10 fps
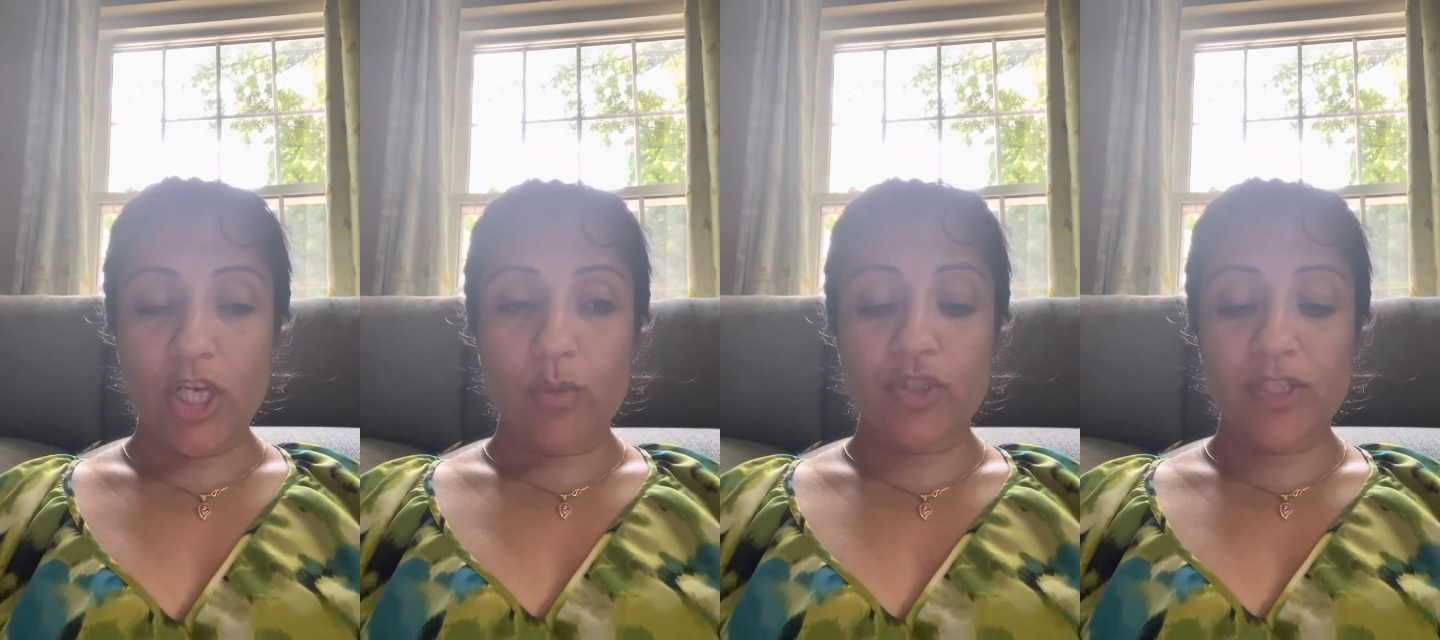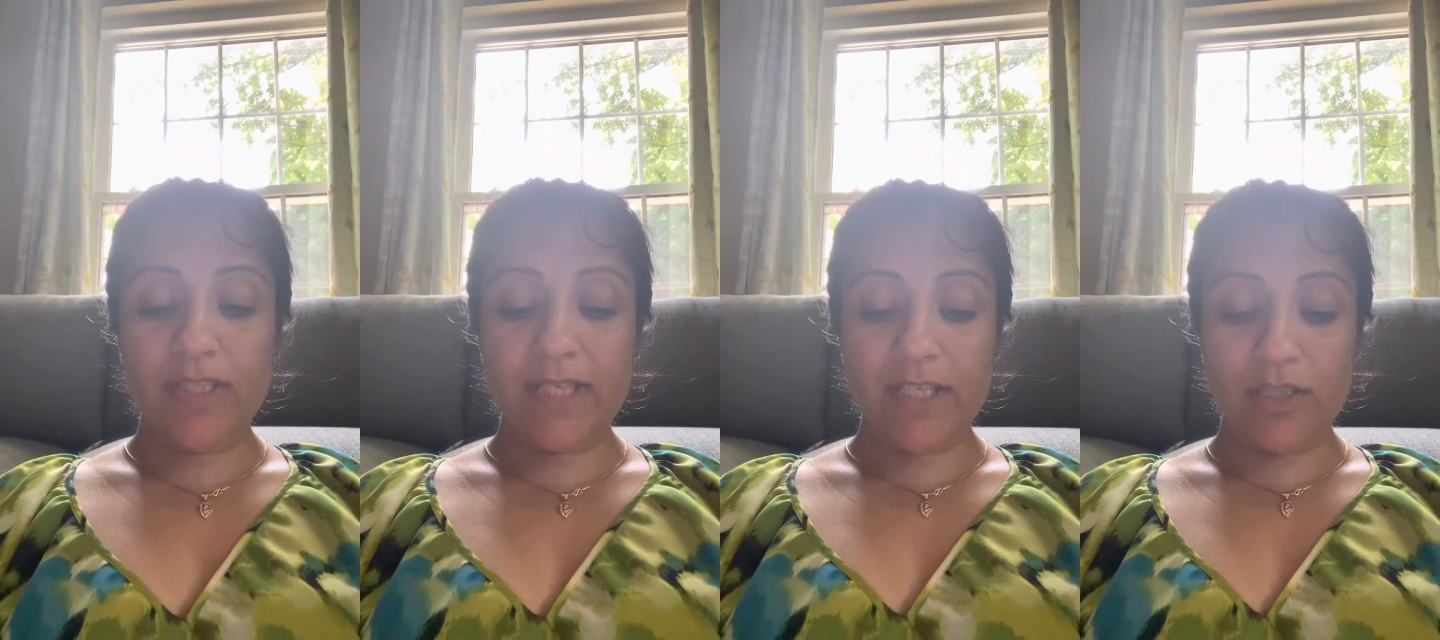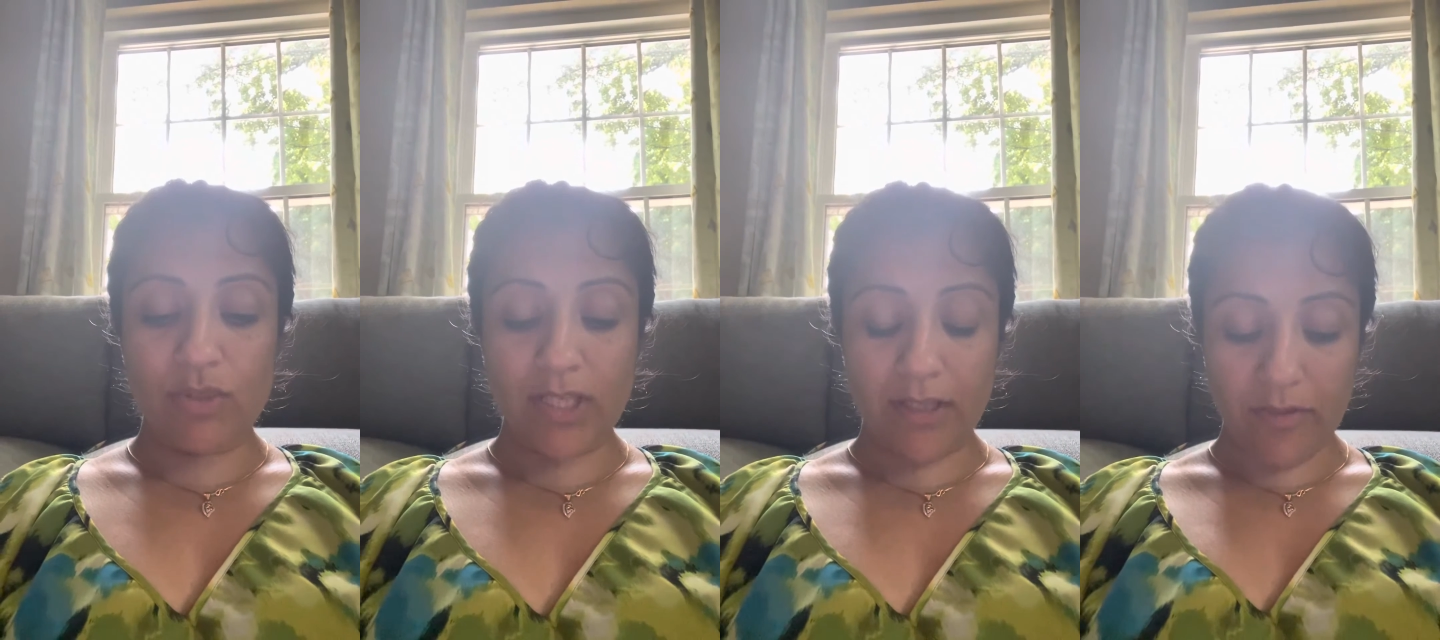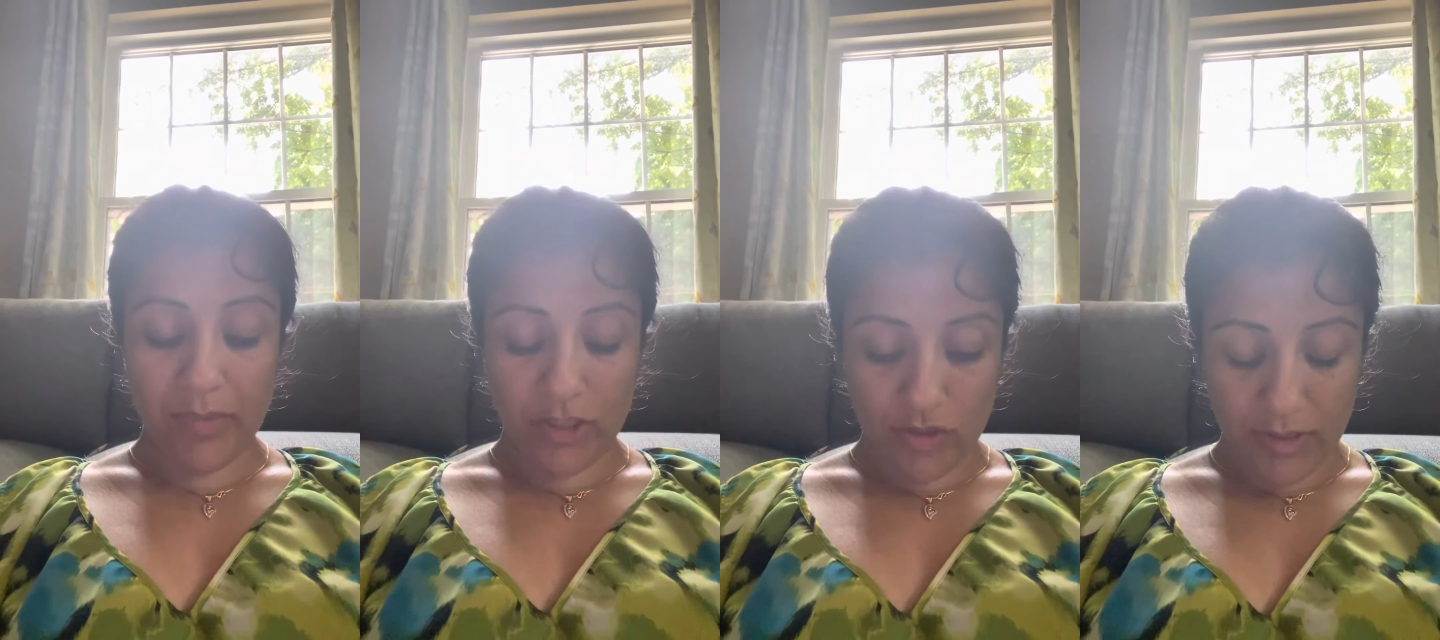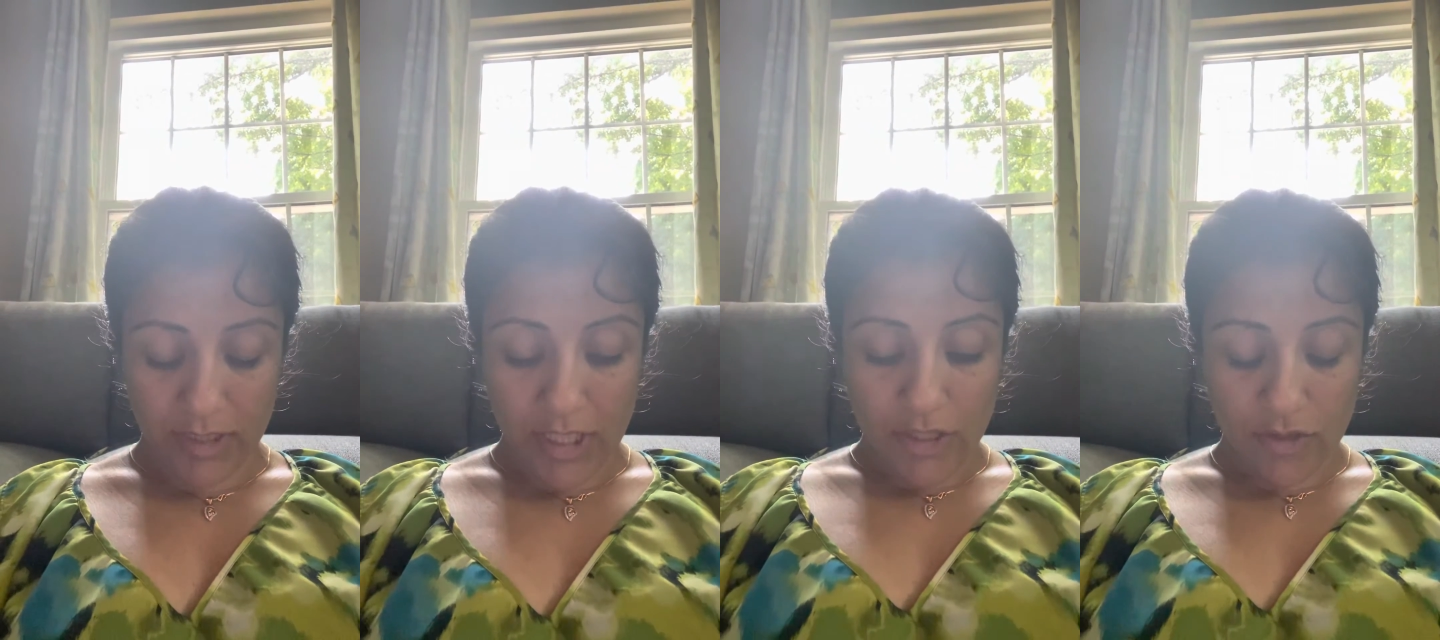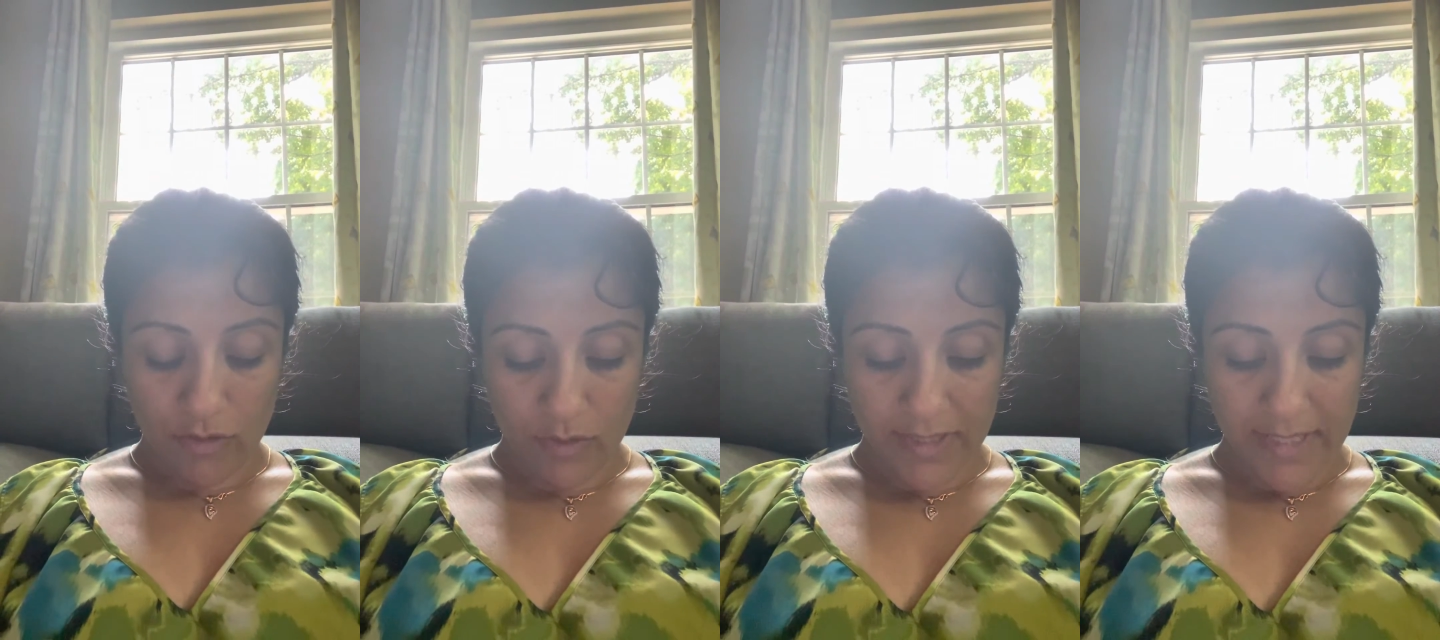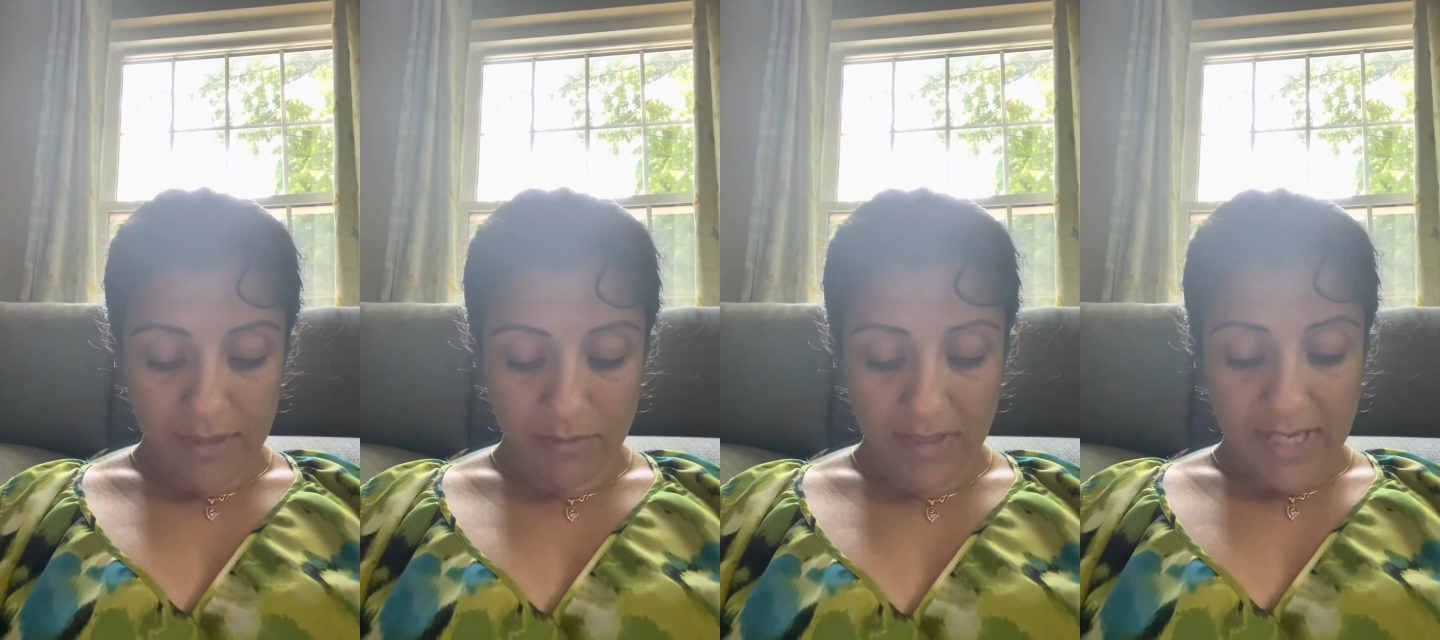which is that you tell the patient to look down